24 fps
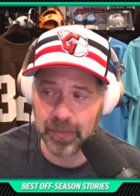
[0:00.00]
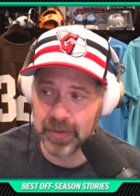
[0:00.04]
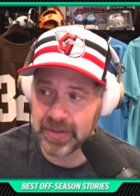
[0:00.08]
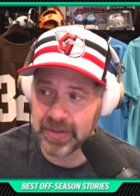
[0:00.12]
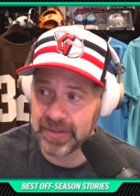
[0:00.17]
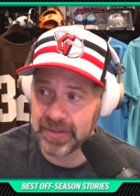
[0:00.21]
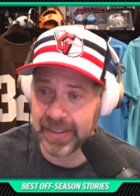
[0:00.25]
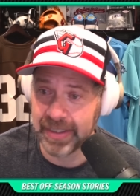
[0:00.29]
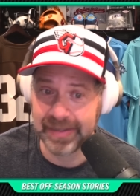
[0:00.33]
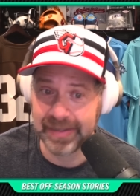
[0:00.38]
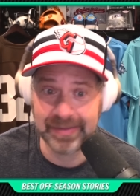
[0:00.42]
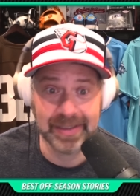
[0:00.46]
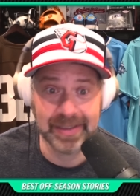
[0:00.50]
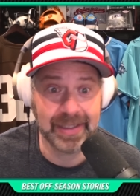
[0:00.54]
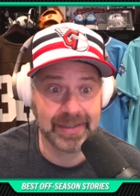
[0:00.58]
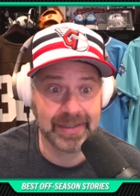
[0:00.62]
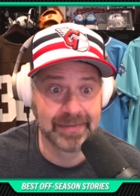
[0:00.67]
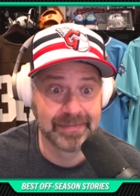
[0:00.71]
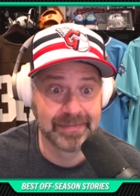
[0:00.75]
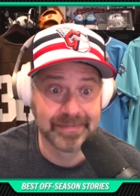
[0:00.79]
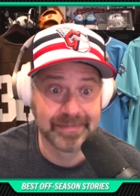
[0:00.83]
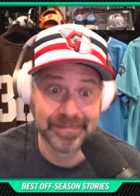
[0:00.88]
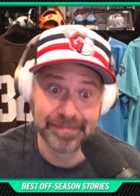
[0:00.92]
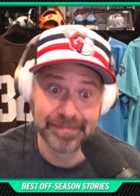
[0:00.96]
He's like, huh,
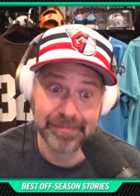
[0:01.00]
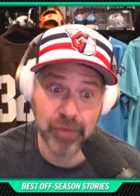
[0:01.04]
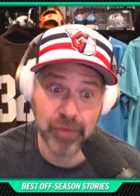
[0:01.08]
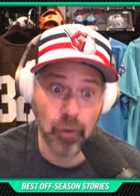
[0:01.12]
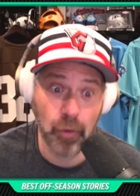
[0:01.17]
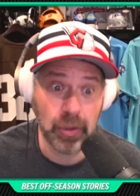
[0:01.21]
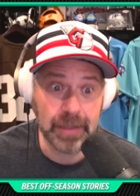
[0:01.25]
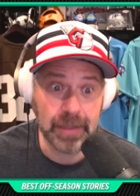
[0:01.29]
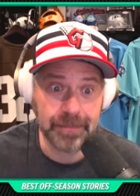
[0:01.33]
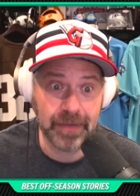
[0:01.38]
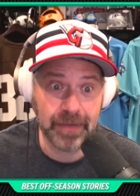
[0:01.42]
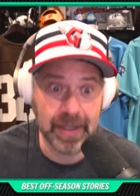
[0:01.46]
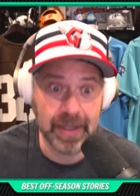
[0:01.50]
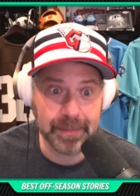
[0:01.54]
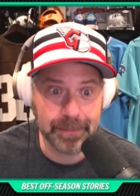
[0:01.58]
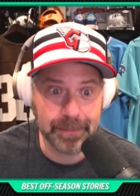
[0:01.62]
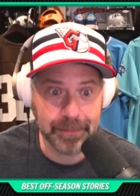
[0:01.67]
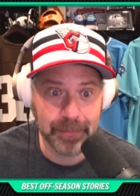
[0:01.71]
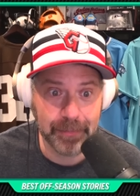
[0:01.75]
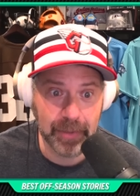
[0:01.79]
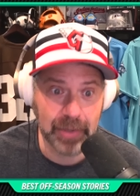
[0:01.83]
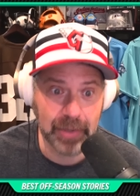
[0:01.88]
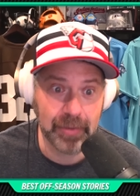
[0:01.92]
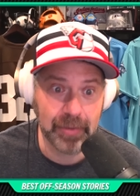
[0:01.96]
coin flip.
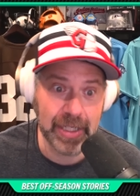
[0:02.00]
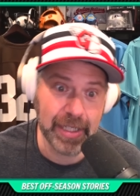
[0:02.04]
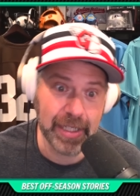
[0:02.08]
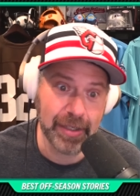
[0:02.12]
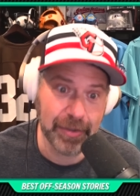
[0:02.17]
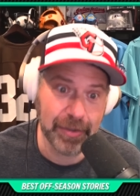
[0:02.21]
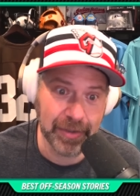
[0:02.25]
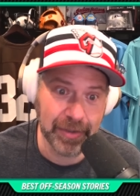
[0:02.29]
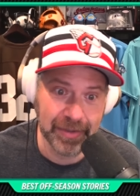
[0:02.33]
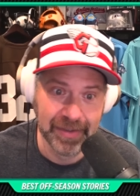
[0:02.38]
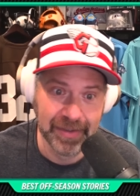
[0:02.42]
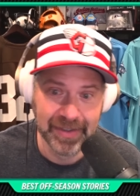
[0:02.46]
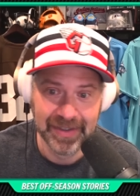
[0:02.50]
What do we do?